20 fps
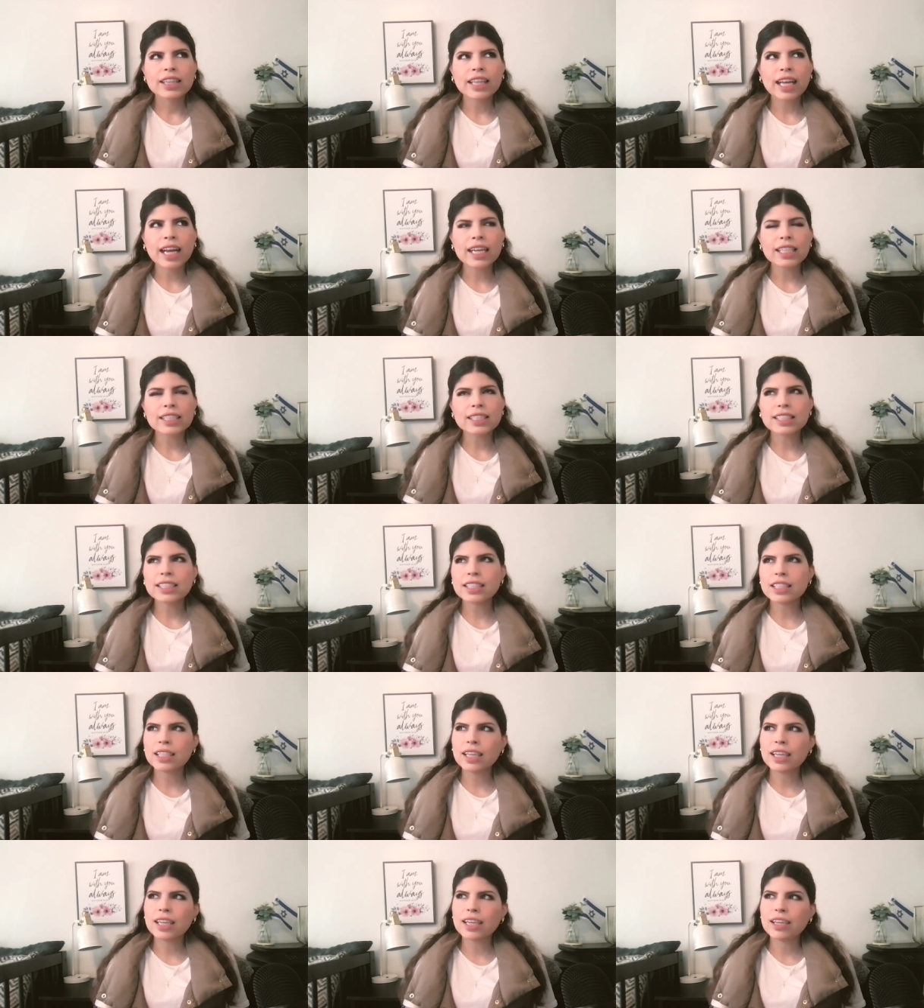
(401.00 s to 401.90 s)
that
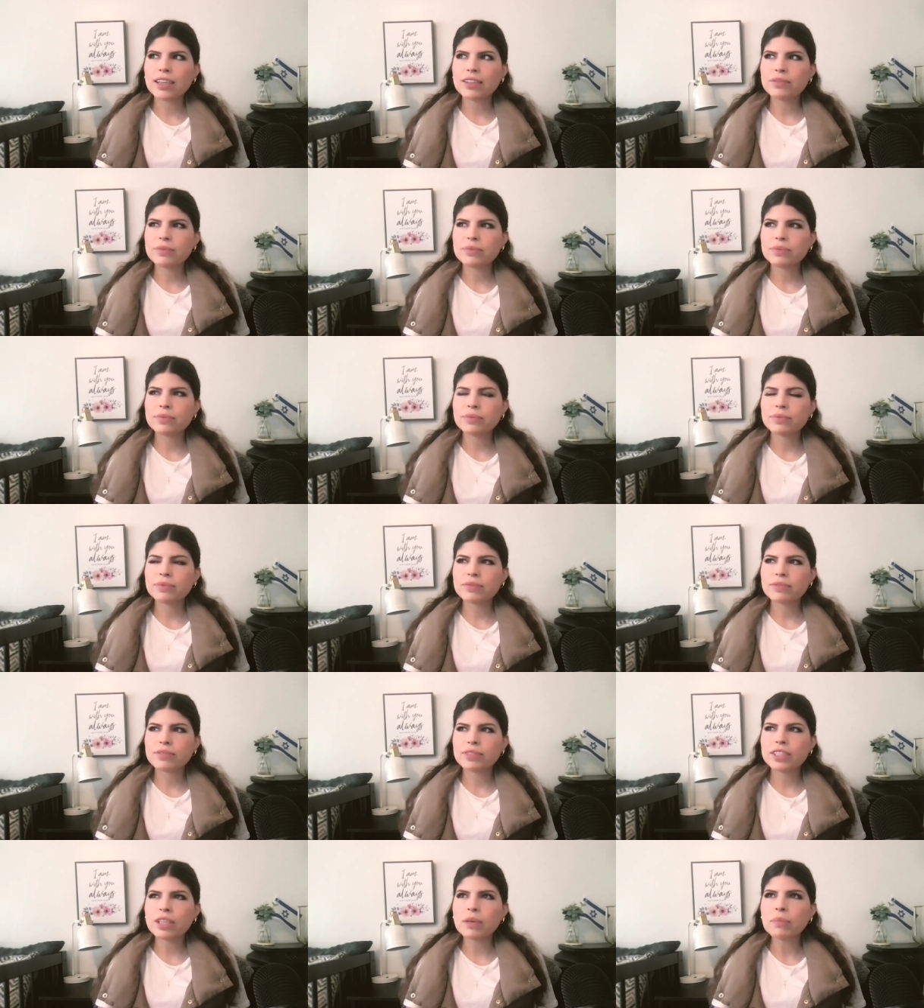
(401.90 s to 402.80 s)

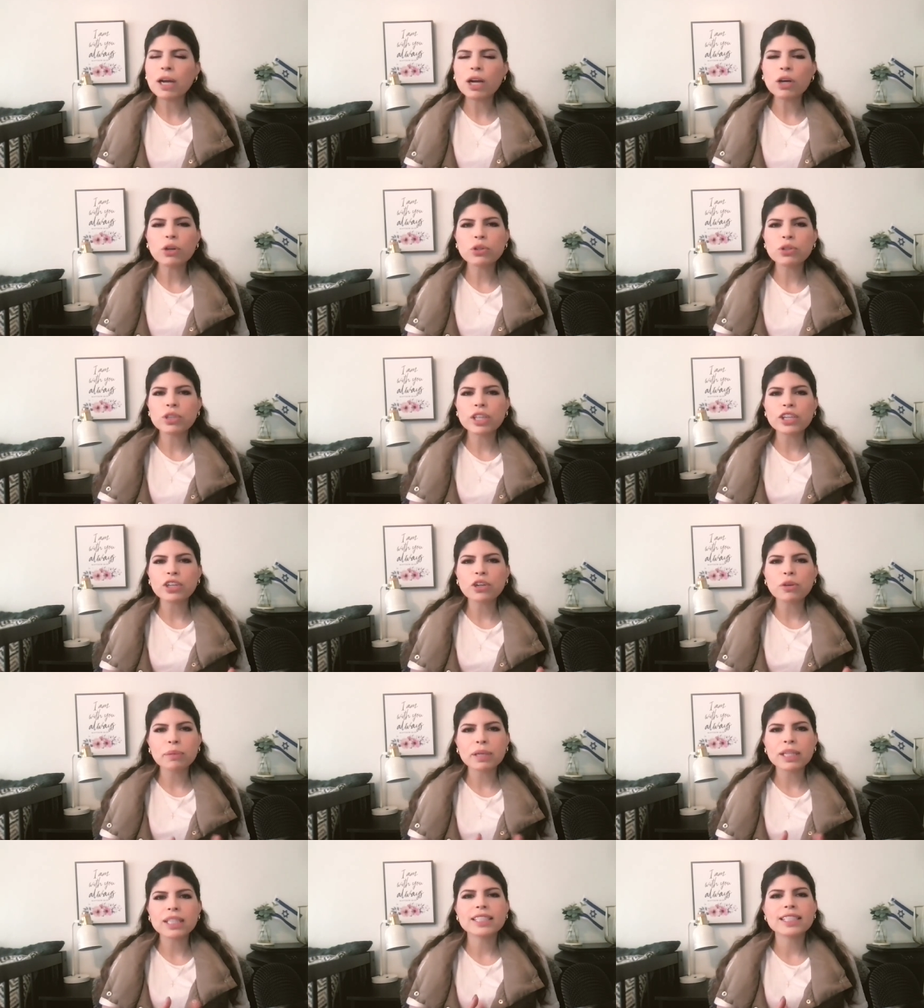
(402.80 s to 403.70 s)
somehow you think
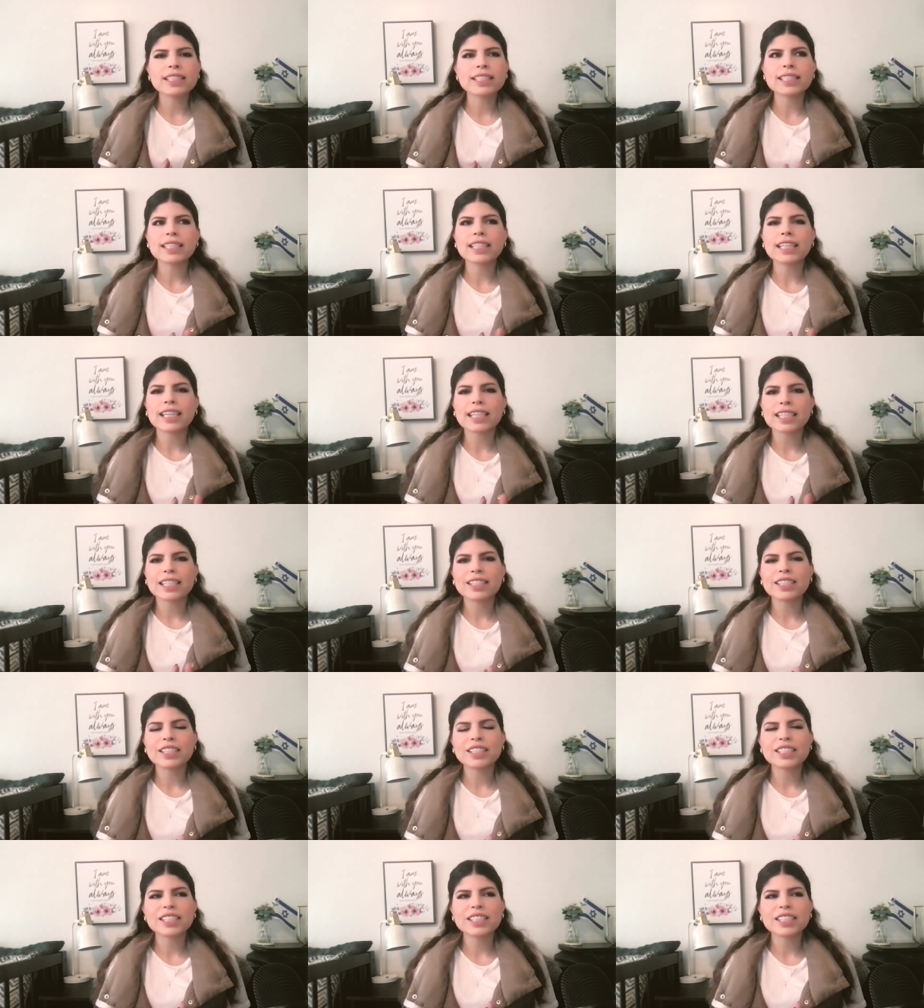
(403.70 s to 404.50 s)
you're being slick.